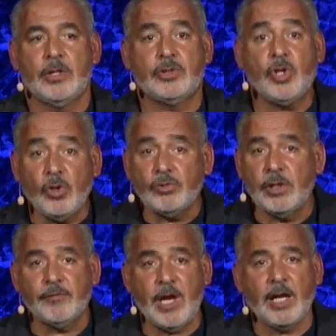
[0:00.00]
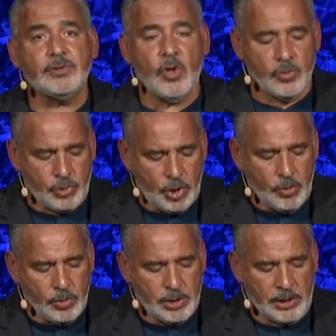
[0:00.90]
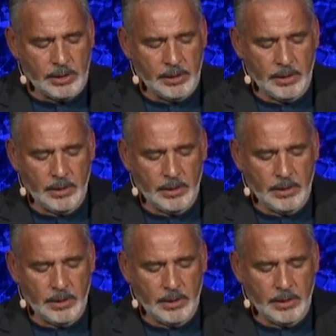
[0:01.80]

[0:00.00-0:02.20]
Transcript: Children of God's own choosing.